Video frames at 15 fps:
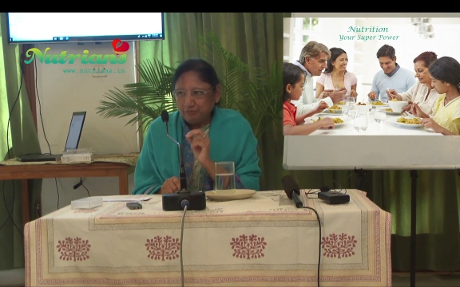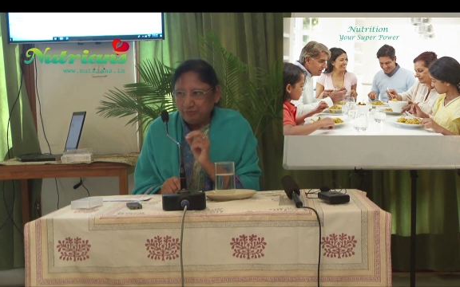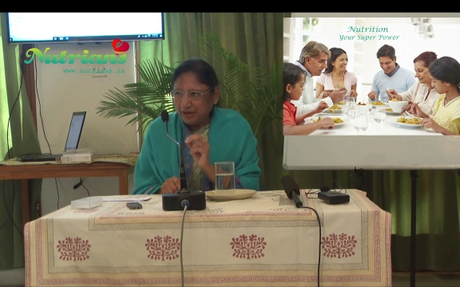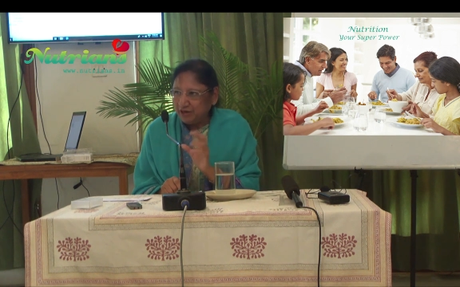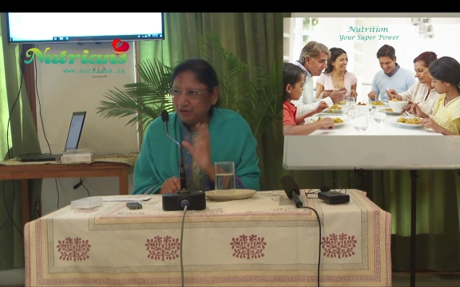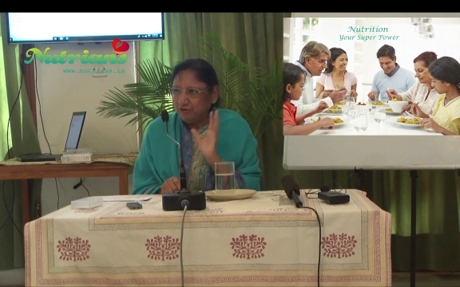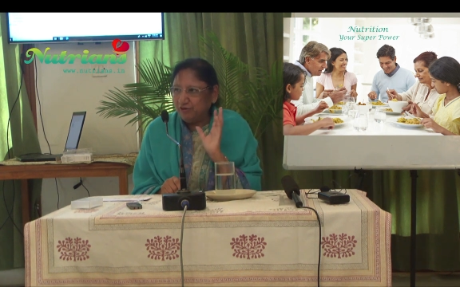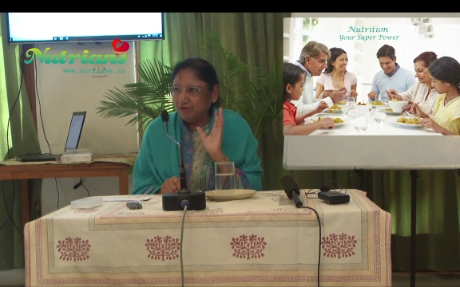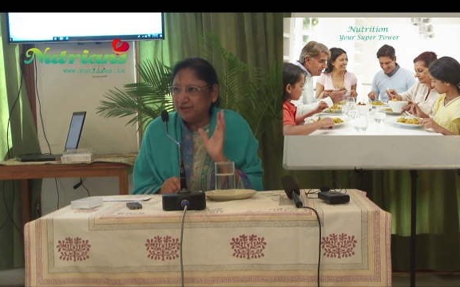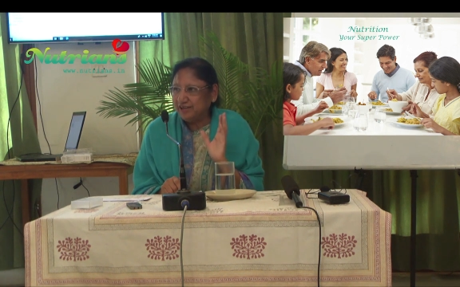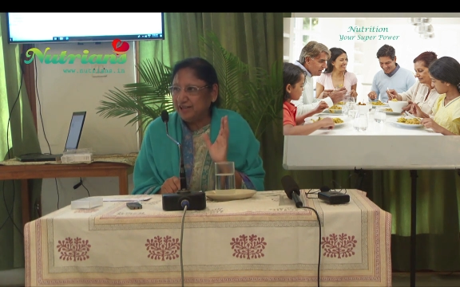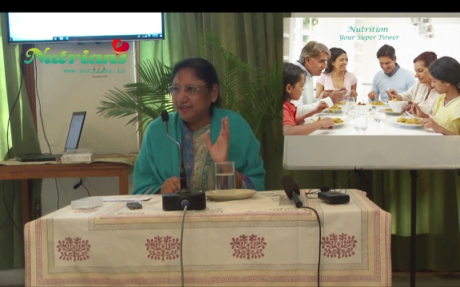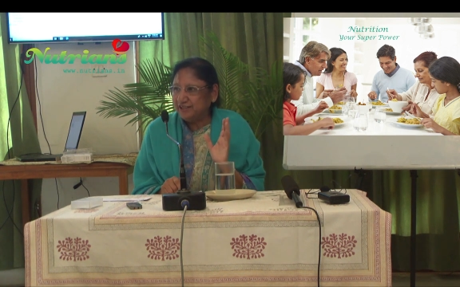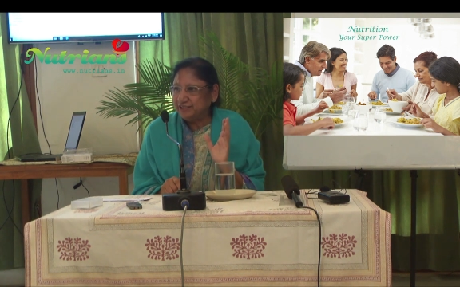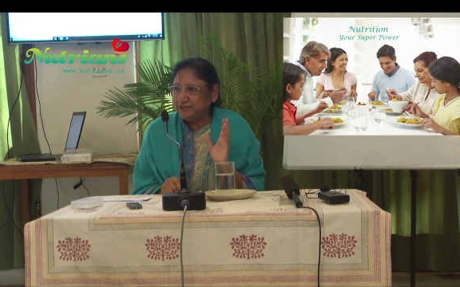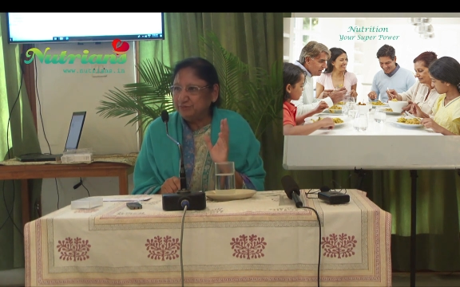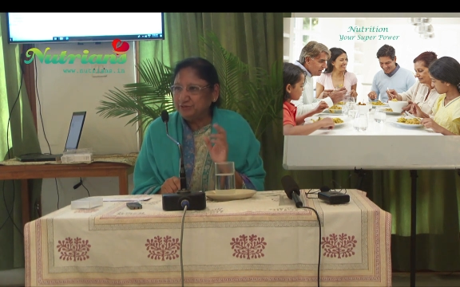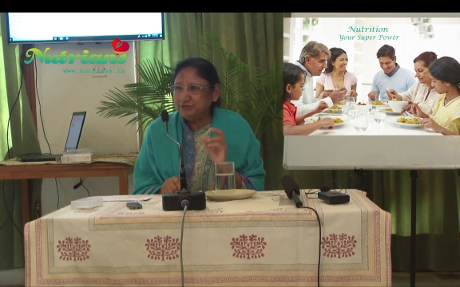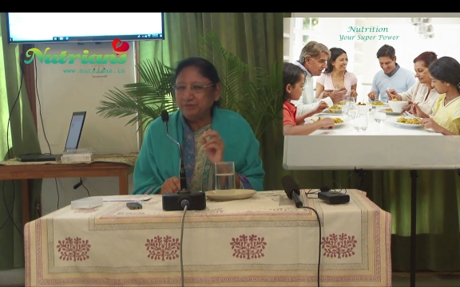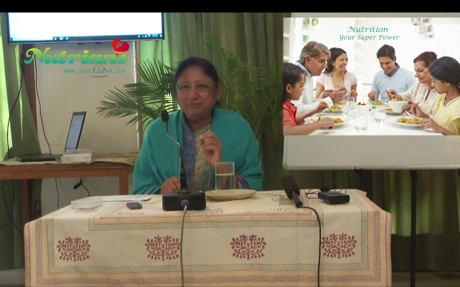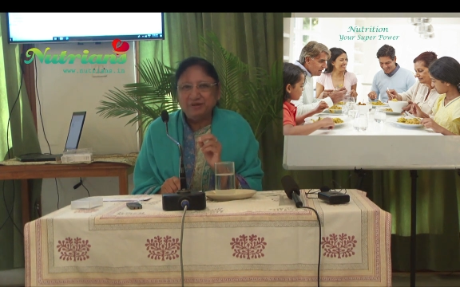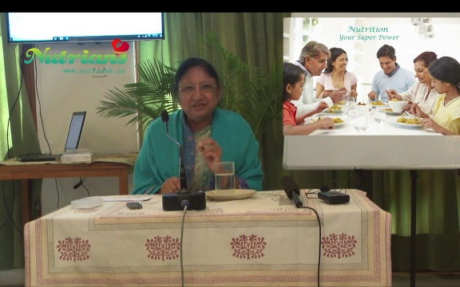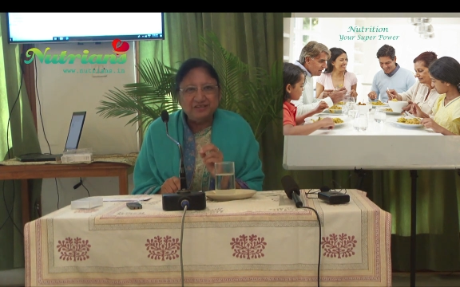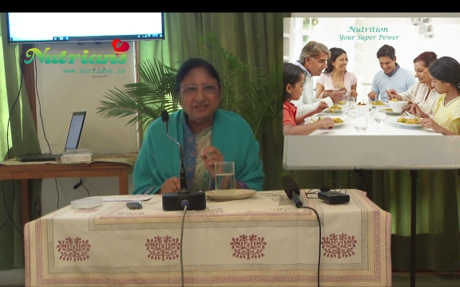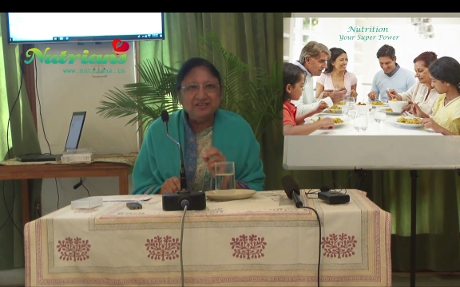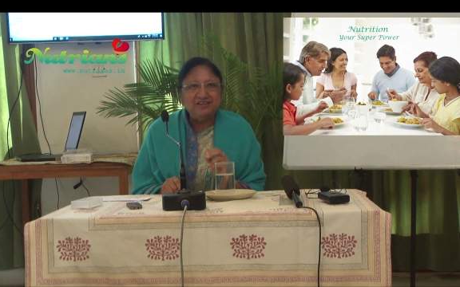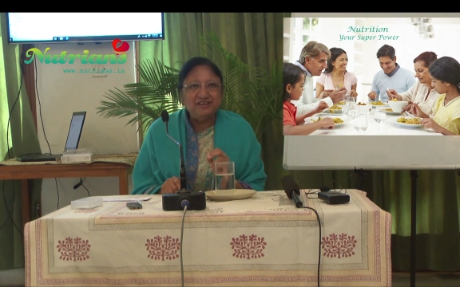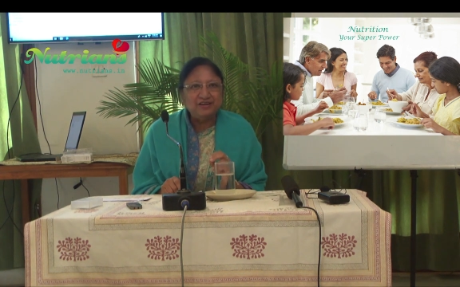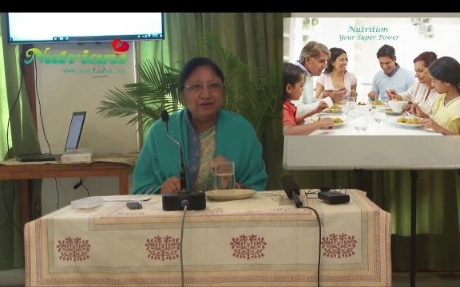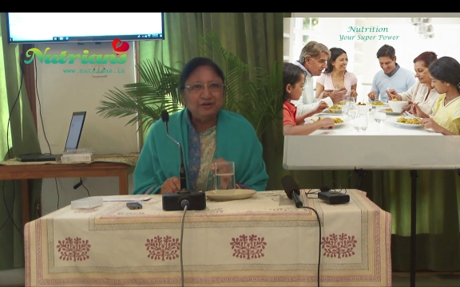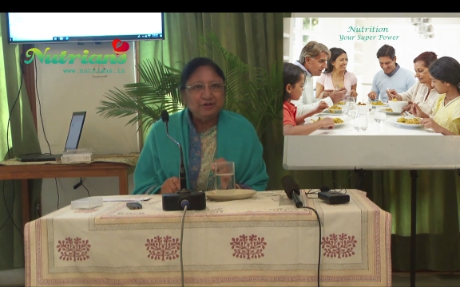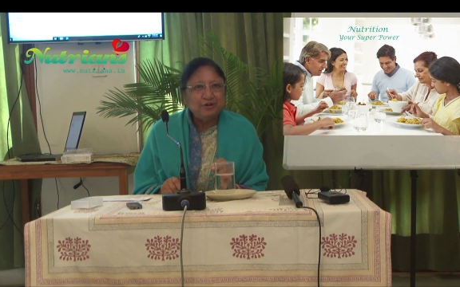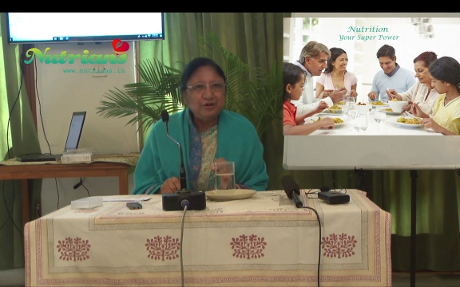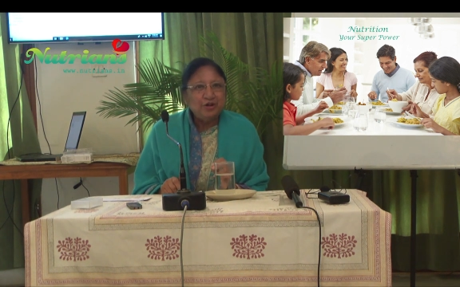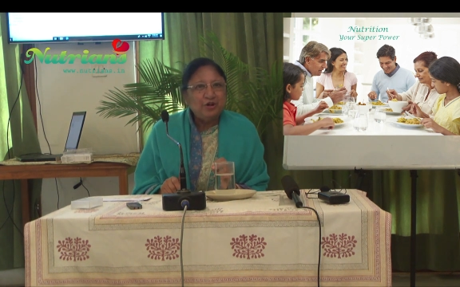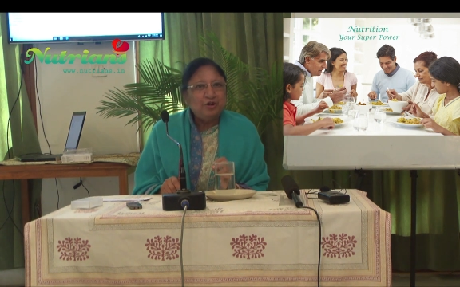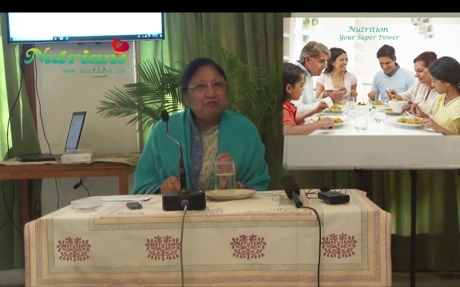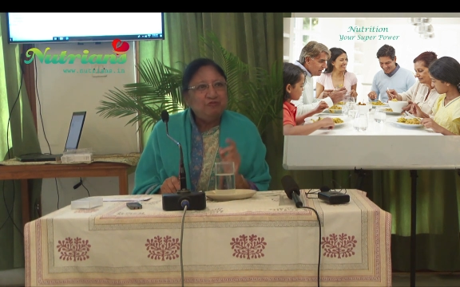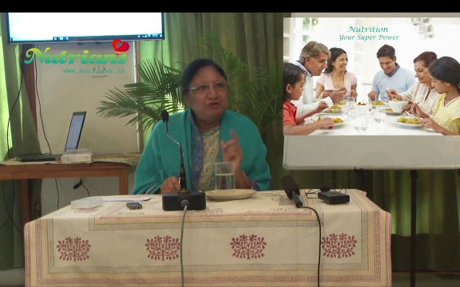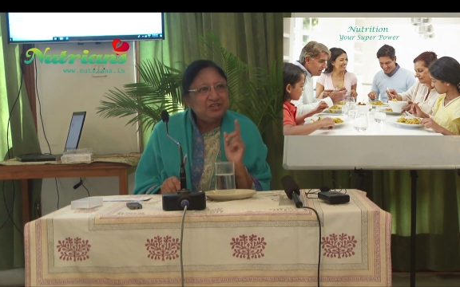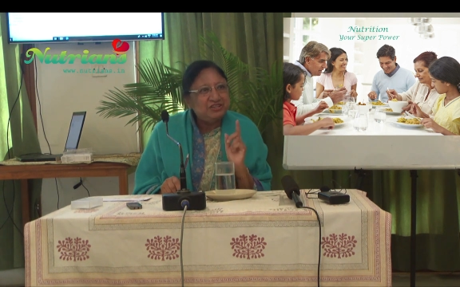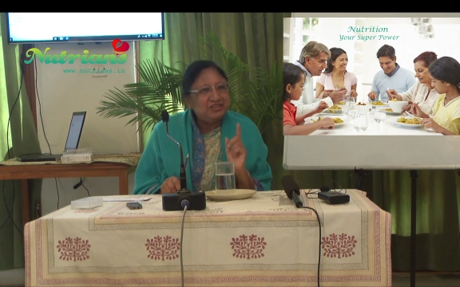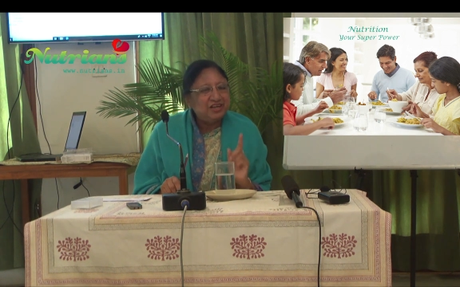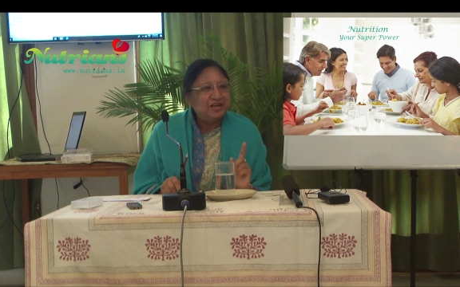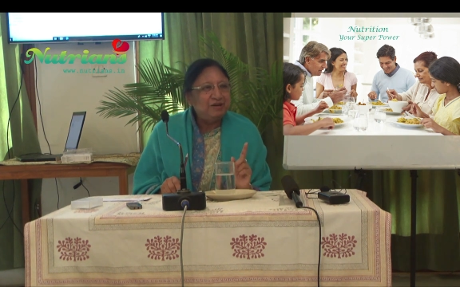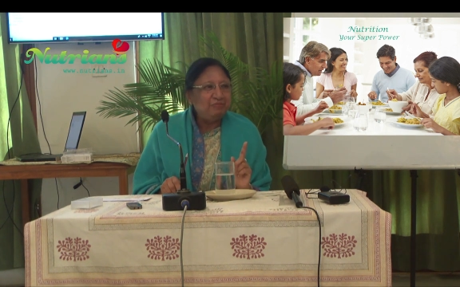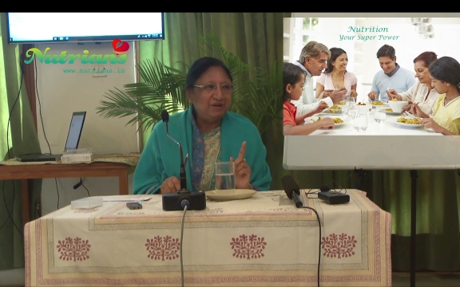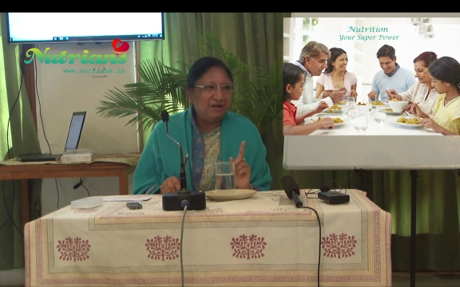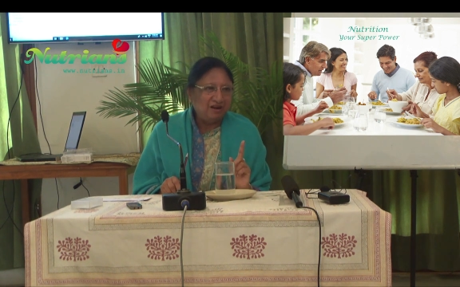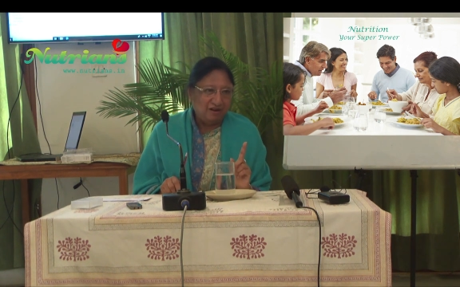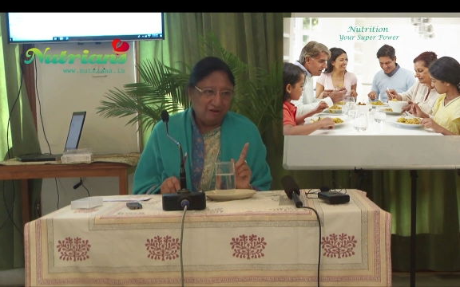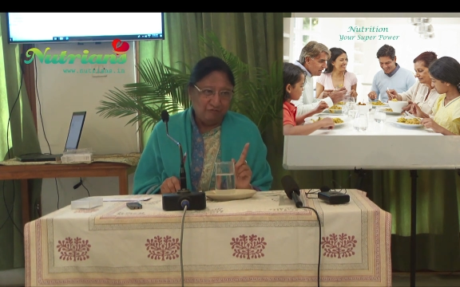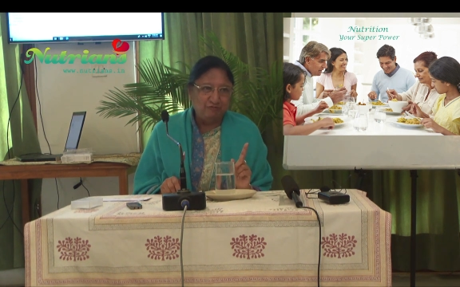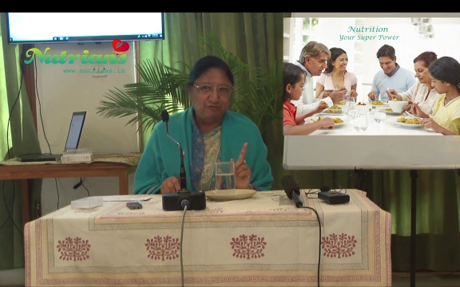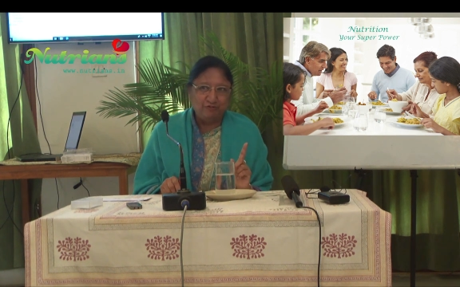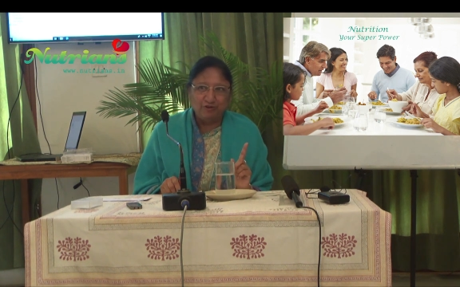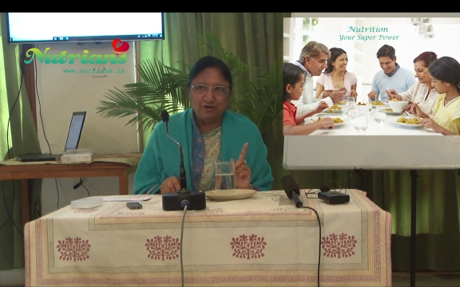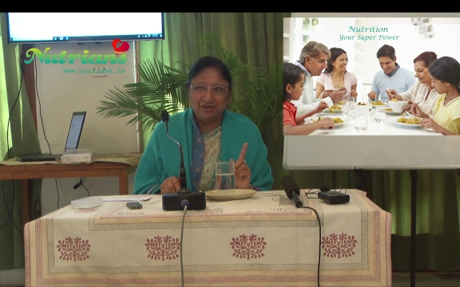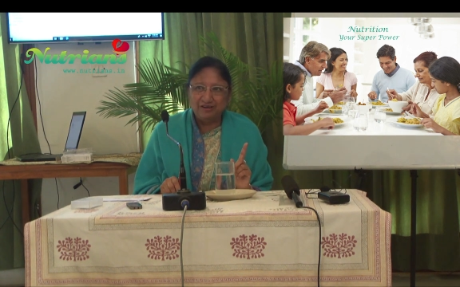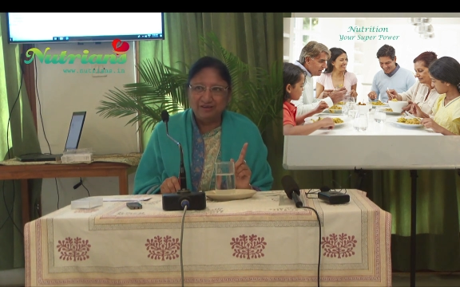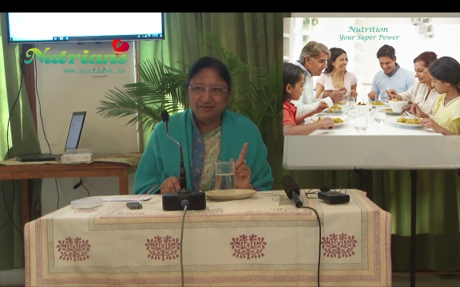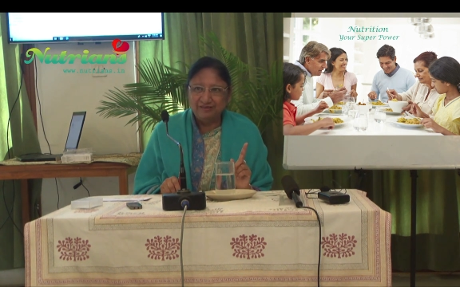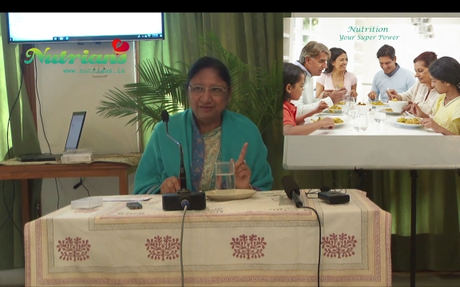microorganisms or bacteria which can be harmful,